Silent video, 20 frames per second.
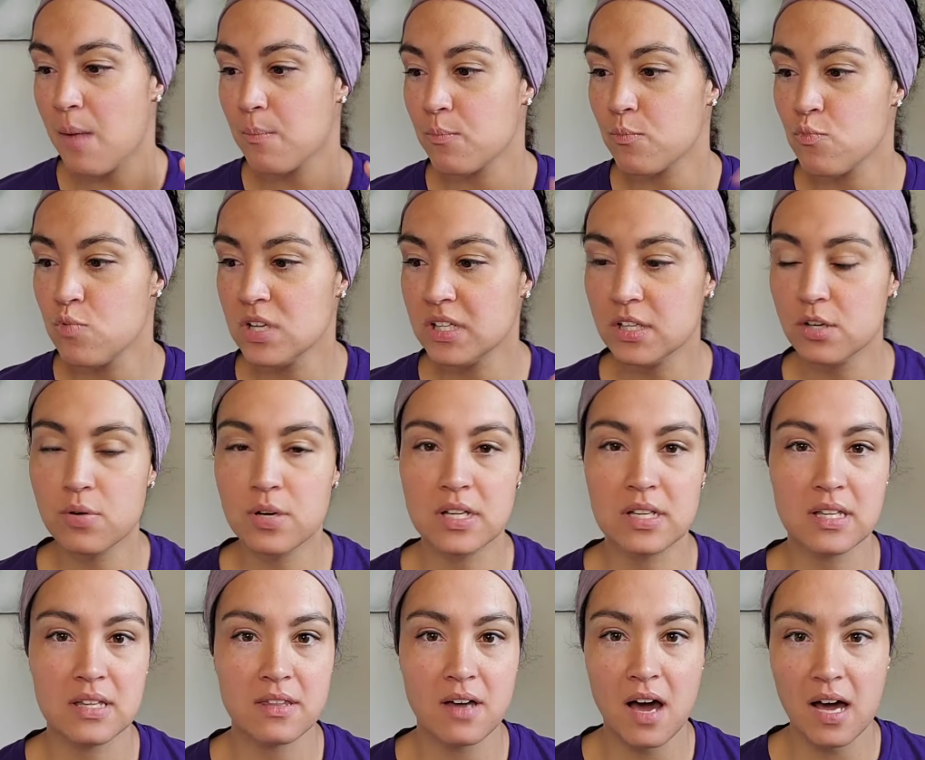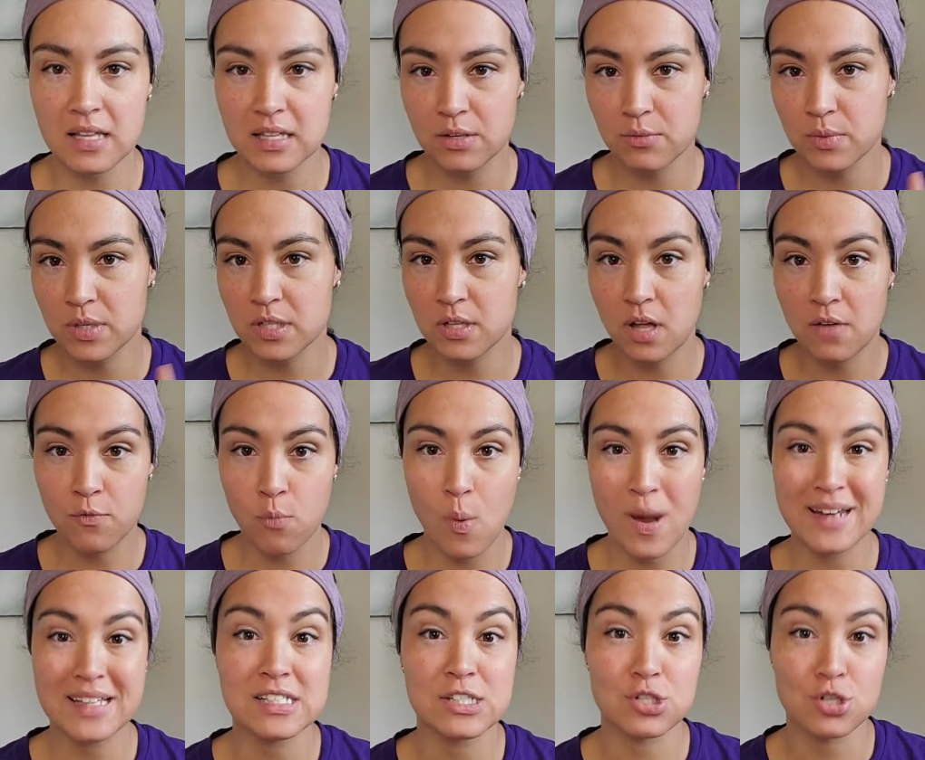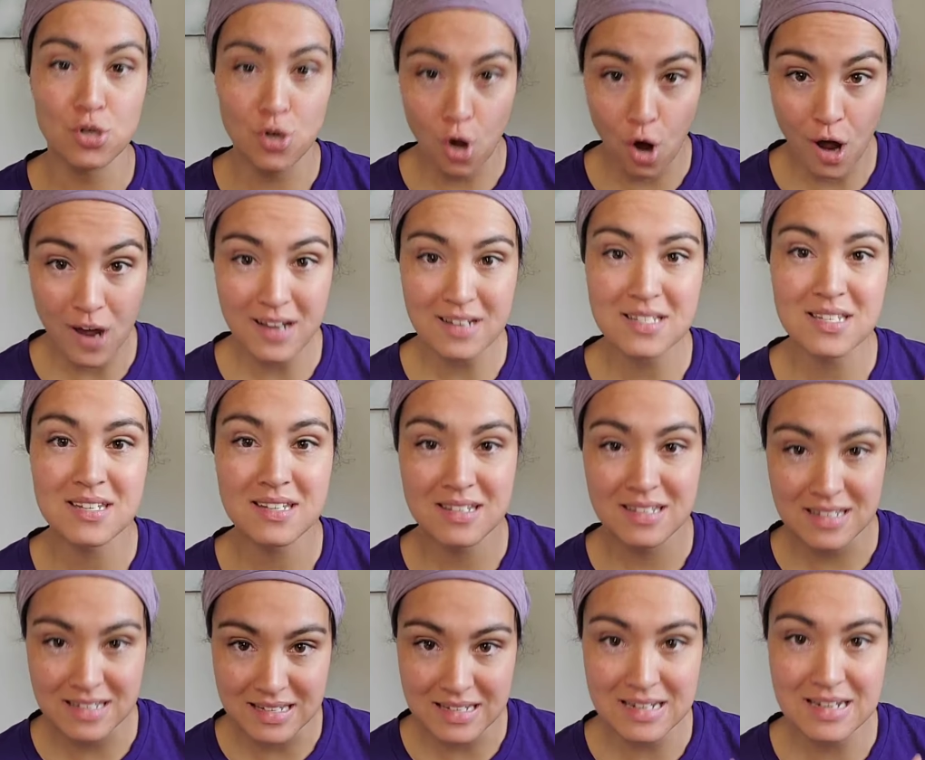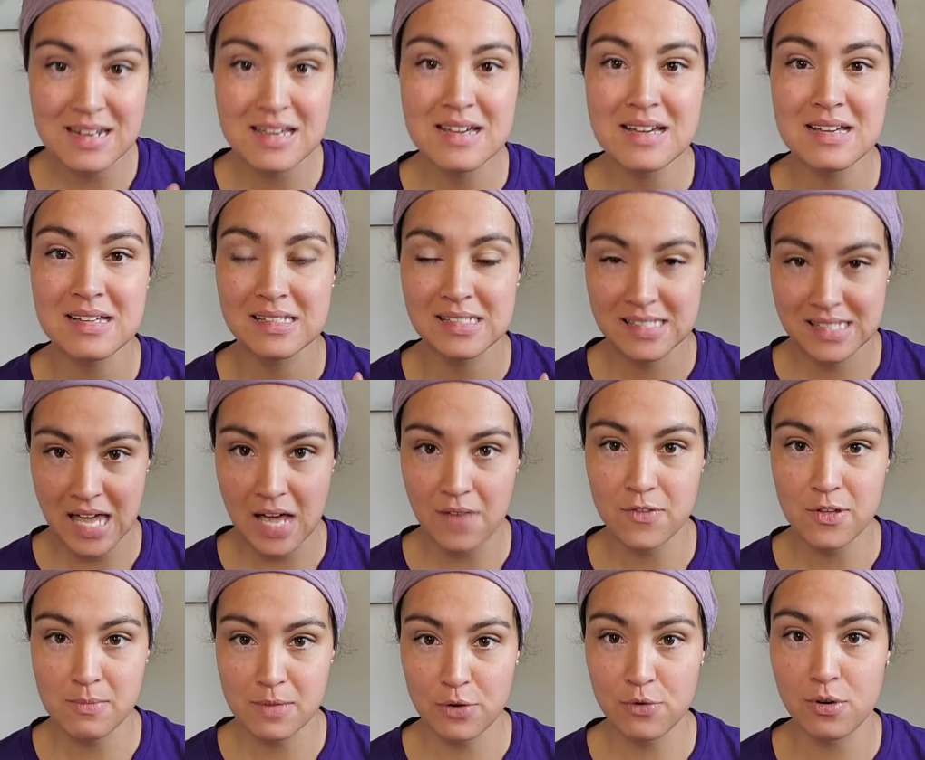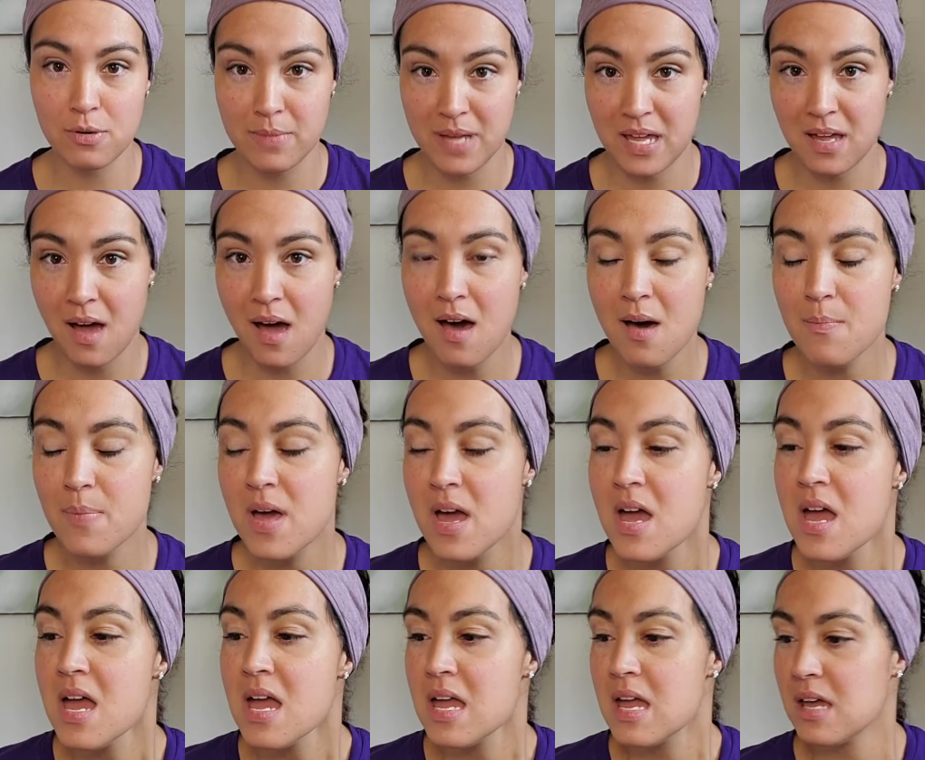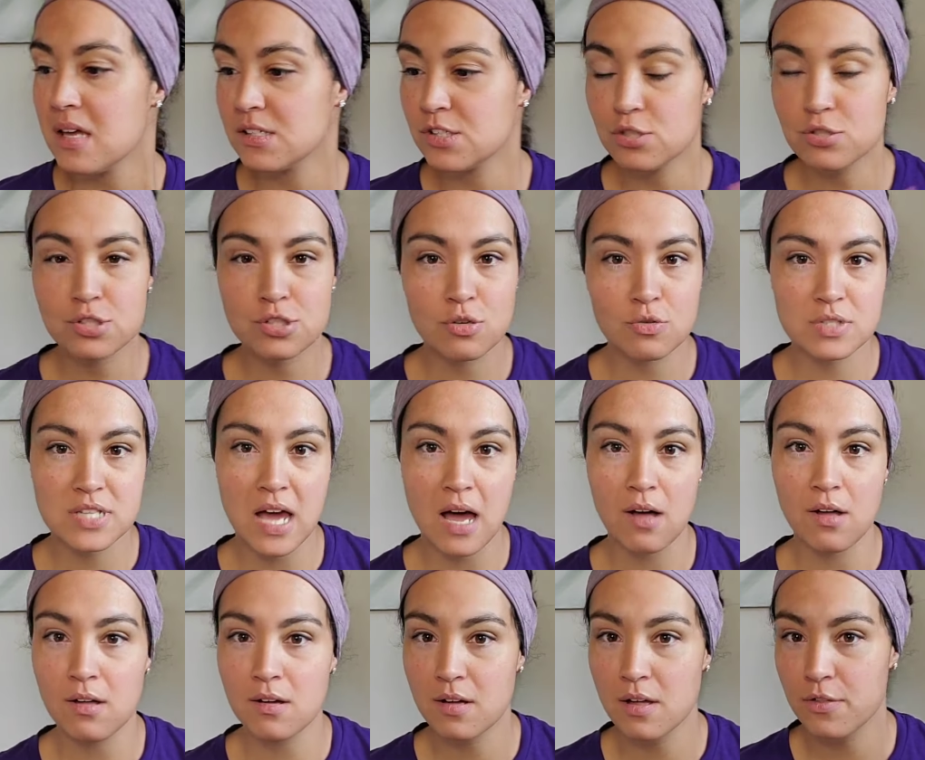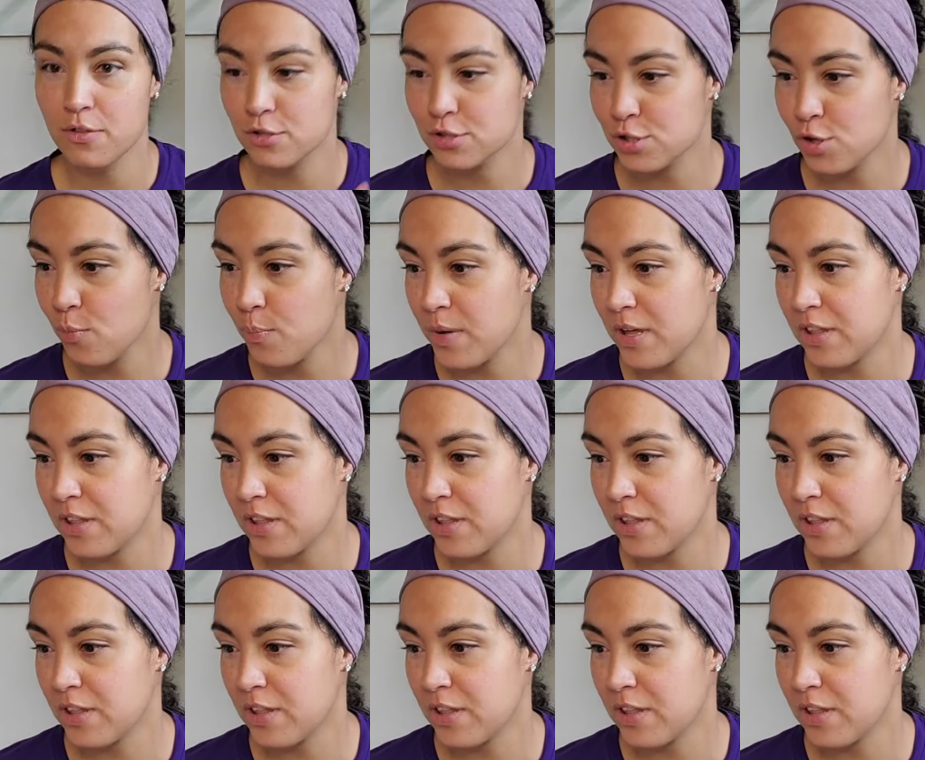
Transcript: Really quickly, the highlight reel of what is not in Savvy Mineral Makeup is there's no talc, there's no